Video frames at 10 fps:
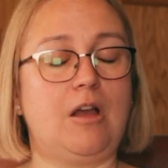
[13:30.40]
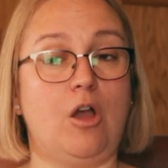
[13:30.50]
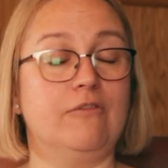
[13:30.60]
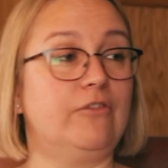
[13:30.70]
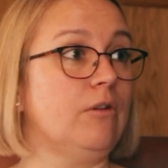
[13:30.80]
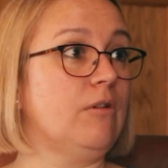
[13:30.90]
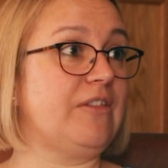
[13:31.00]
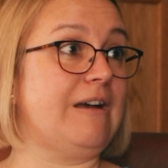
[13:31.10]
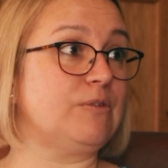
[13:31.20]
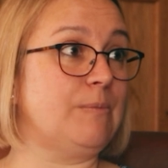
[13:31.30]
over
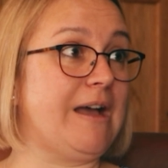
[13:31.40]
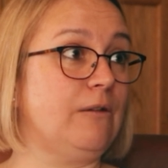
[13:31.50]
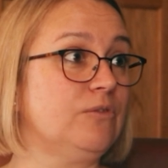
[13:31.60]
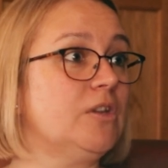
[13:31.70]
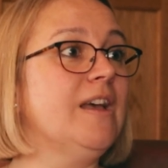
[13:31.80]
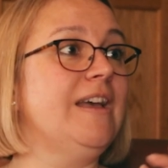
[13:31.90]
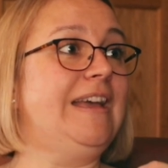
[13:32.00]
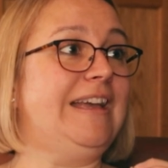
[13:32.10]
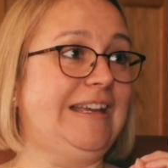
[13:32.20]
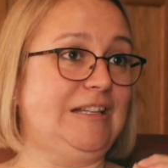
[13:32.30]
£1,000,
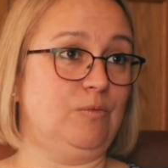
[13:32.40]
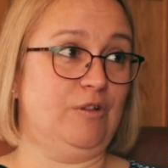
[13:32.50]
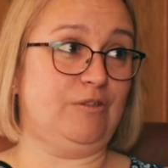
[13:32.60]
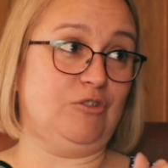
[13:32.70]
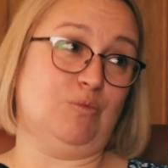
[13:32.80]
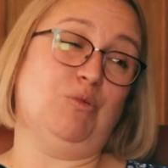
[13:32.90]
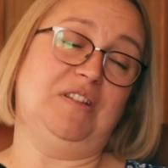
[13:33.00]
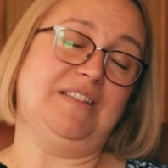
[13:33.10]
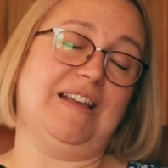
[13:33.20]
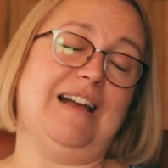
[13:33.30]
it is worth just
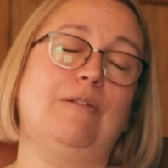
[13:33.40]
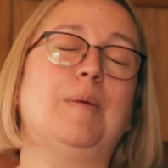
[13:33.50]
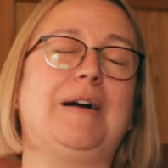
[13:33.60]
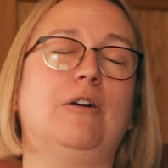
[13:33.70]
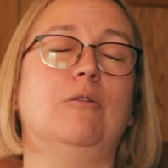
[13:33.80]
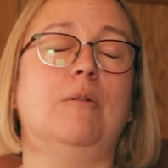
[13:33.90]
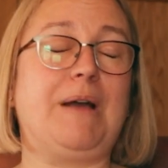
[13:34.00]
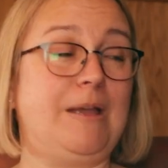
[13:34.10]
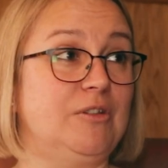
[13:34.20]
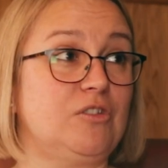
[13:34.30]
pointing out about
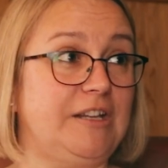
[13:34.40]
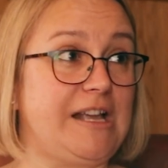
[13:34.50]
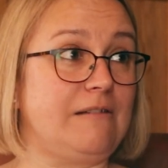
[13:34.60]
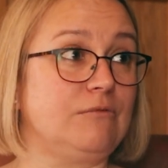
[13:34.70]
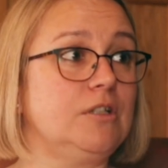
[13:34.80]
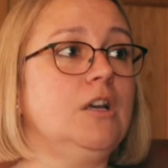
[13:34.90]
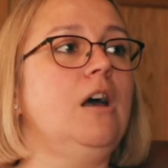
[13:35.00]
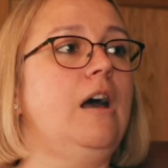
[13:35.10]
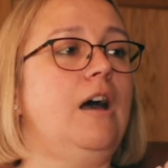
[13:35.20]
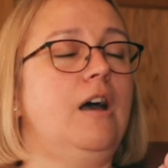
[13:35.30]
payments on account.
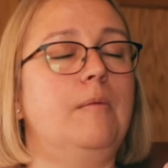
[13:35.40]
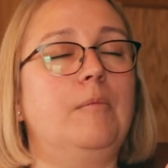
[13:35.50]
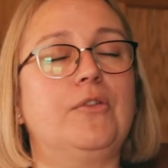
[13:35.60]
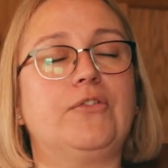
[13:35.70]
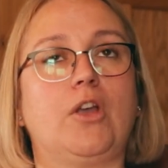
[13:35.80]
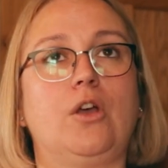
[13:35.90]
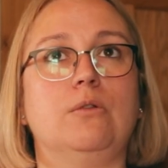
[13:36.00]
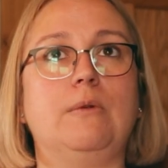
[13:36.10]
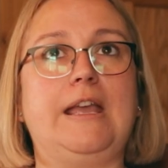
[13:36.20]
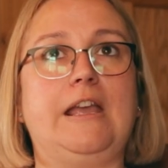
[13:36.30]

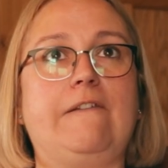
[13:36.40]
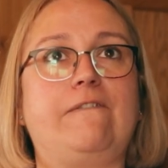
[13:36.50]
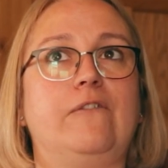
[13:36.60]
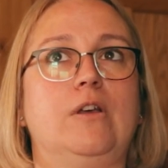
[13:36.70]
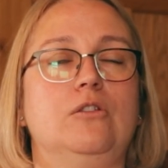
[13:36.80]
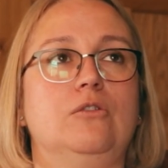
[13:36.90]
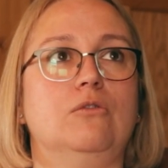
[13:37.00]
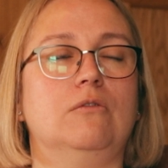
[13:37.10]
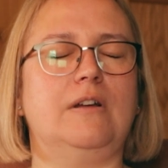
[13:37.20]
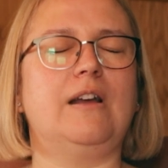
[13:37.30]
So if
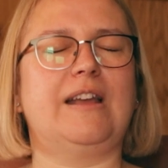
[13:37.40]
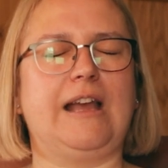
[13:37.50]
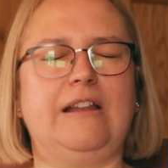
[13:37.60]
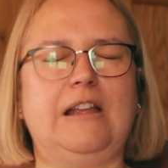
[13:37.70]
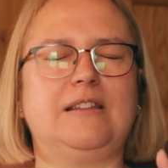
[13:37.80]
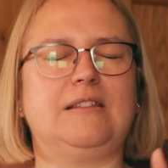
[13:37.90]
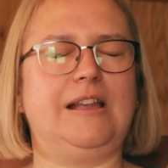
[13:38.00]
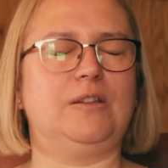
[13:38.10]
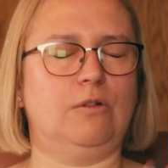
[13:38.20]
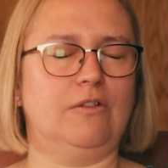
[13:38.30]
you're, again,
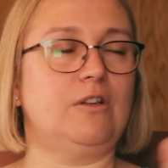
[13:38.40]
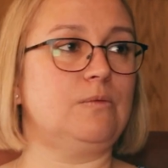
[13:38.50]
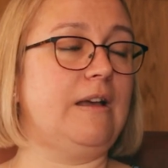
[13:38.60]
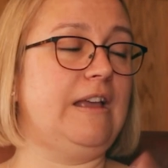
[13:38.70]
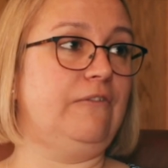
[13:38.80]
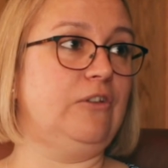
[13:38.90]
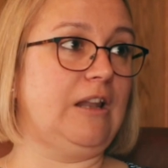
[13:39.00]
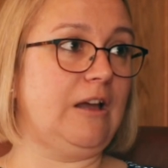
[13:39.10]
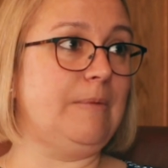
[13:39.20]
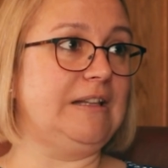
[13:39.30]
it's one of those where if
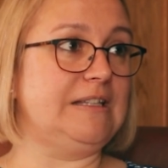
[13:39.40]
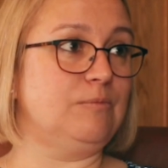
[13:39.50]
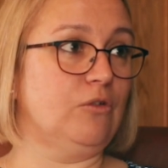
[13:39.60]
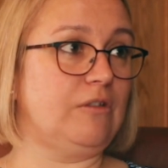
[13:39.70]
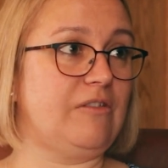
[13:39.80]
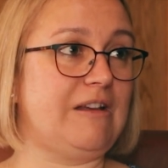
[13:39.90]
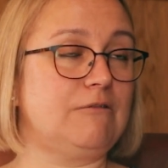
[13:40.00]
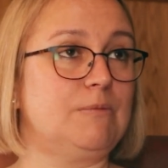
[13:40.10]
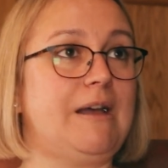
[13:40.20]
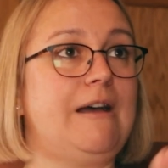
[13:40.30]
your liability is more than
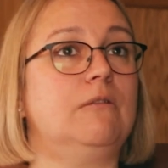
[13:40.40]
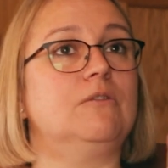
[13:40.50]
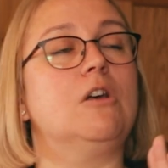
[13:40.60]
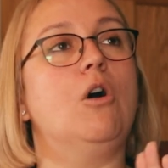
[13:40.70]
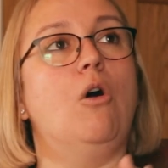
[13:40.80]
£1,000,